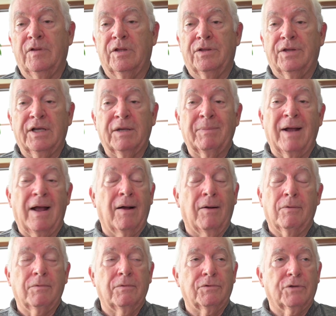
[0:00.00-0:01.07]
Think
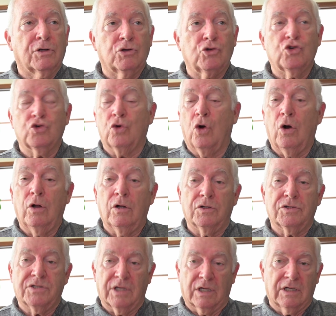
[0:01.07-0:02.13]
about the
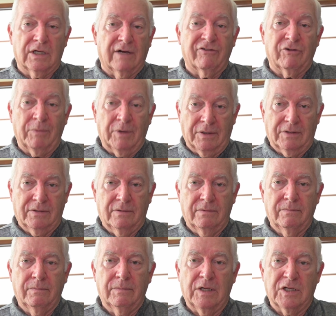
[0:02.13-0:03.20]
controls the government
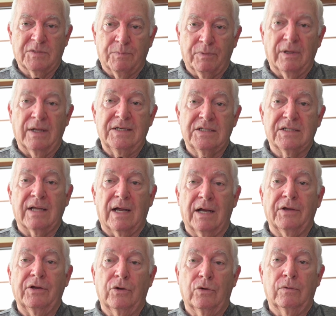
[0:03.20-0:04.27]
has placed
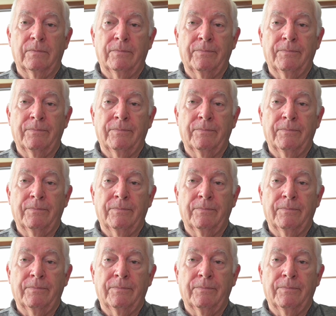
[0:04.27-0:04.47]
on you.